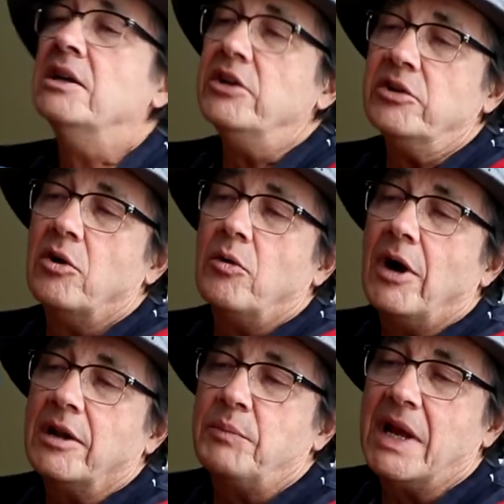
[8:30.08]
You don't
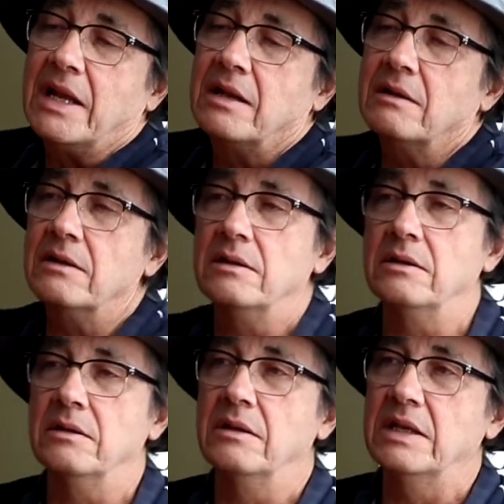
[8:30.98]
want to paint
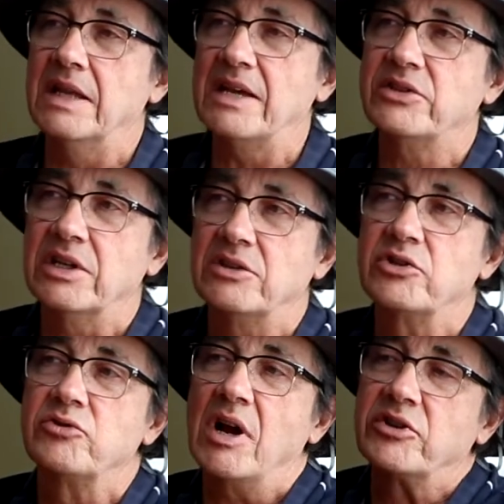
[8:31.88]
the nesting
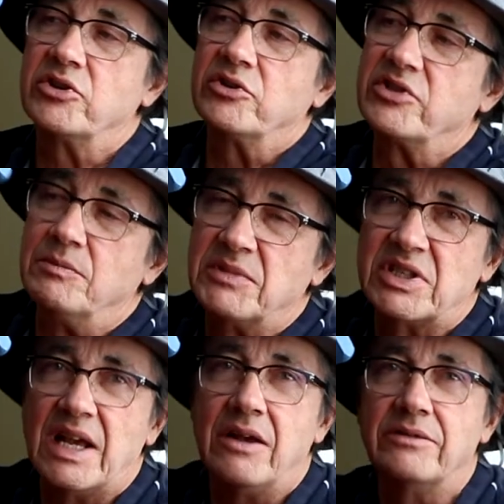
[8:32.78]
structures
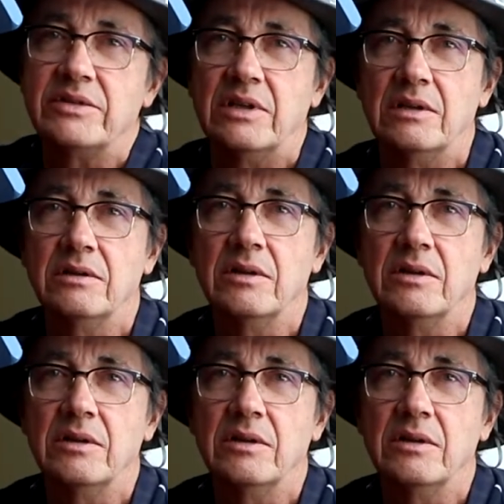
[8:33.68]
themselves, the,